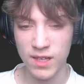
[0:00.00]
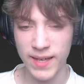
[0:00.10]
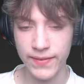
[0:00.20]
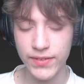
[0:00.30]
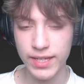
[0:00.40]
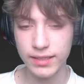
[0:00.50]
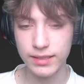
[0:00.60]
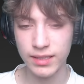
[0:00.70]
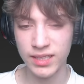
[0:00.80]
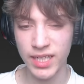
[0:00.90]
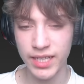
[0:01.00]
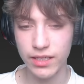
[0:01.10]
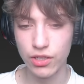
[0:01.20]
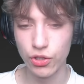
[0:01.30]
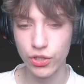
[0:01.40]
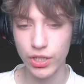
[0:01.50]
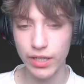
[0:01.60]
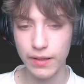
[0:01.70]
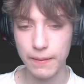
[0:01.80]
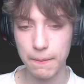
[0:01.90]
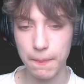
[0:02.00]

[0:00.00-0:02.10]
And this is another